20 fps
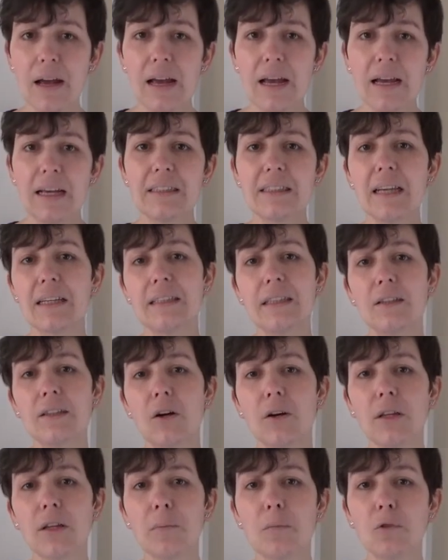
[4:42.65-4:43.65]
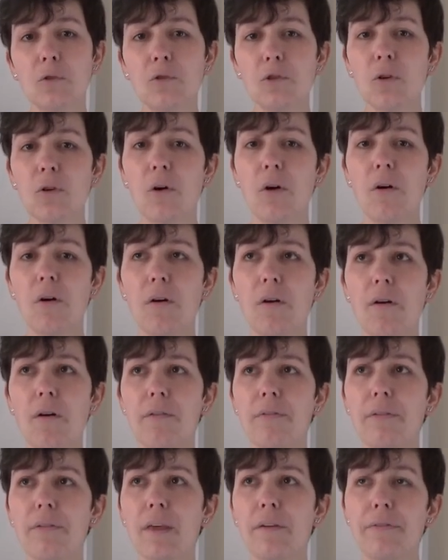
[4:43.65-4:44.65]
is a synonymous
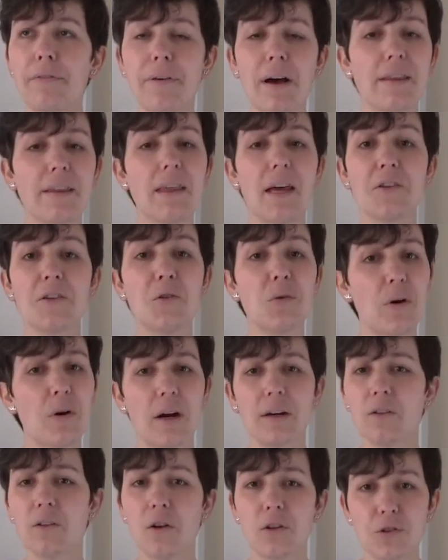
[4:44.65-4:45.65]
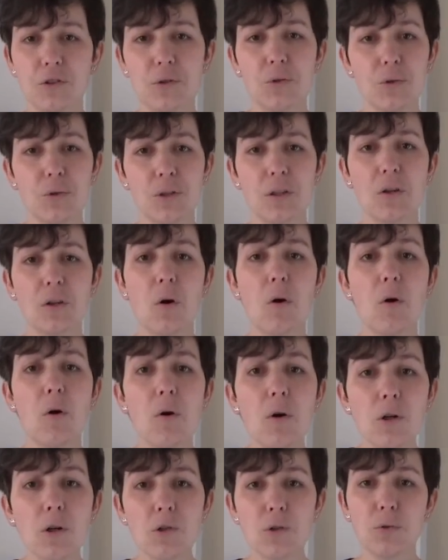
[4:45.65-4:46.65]
of the fact that you are not using
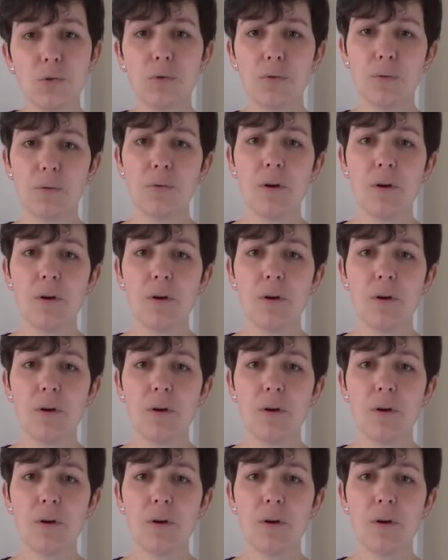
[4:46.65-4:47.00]
all your